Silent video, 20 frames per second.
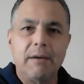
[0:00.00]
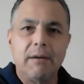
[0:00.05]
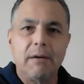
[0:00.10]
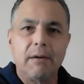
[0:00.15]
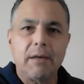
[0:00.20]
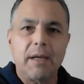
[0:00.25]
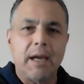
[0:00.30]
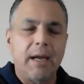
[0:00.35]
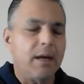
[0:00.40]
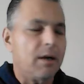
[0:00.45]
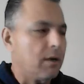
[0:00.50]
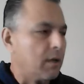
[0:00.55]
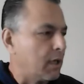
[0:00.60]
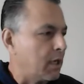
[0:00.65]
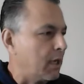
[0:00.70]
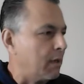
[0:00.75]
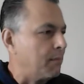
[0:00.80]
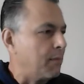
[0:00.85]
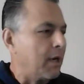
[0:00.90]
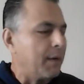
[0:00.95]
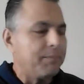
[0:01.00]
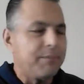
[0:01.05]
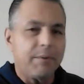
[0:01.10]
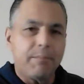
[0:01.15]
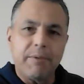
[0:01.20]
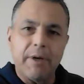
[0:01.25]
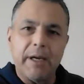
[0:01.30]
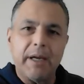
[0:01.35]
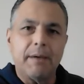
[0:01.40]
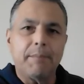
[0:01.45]
Okay, or come up to
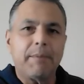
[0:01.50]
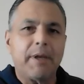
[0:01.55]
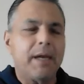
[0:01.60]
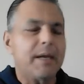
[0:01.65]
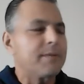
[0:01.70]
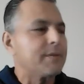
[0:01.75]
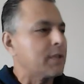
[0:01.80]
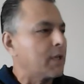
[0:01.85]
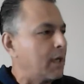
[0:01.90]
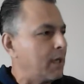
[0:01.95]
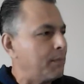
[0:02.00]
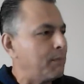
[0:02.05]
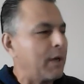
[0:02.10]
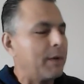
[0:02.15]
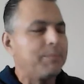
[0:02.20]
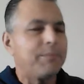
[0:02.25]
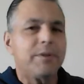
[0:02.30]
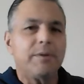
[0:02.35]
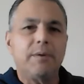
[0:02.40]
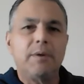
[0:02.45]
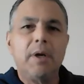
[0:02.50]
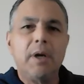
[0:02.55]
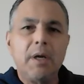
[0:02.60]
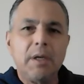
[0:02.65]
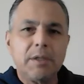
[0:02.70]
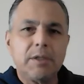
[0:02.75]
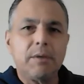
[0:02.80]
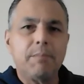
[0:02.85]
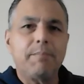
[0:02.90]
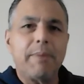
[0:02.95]
bring him gifts, come up to
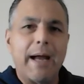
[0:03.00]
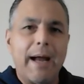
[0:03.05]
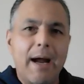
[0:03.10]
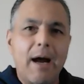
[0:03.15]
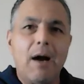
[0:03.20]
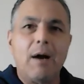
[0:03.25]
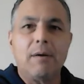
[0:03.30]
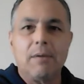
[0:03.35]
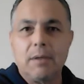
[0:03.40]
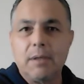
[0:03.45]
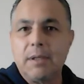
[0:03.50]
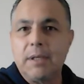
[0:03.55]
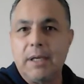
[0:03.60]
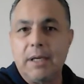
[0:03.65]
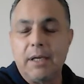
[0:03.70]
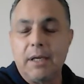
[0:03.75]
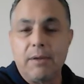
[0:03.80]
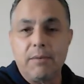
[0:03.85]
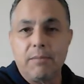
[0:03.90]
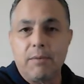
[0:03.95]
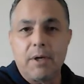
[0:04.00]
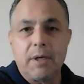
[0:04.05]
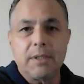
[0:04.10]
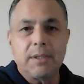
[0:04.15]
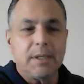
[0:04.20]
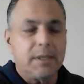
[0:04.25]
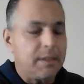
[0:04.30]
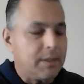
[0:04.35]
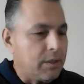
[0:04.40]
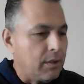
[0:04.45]
to bow, in other
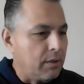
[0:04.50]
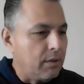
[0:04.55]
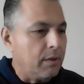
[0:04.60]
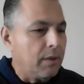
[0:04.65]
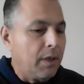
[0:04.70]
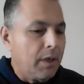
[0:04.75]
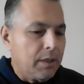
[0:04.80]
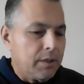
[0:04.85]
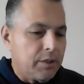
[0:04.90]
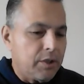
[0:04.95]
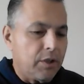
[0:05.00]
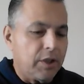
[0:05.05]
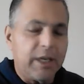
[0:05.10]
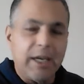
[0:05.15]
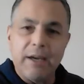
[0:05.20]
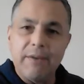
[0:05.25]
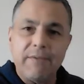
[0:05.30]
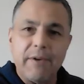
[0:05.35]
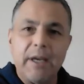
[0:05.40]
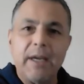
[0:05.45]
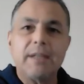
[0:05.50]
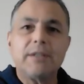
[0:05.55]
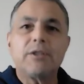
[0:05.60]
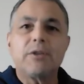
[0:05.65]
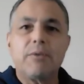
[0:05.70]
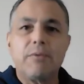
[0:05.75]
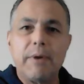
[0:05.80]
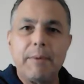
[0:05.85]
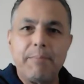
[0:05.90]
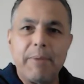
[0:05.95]
words, and to to give in
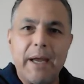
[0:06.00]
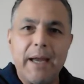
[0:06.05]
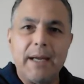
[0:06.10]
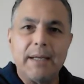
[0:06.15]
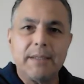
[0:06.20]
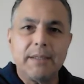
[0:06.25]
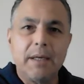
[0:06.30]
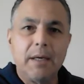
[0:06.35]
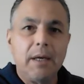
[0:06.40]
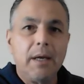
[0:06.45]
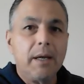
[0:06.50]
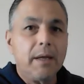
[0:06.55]
to repent.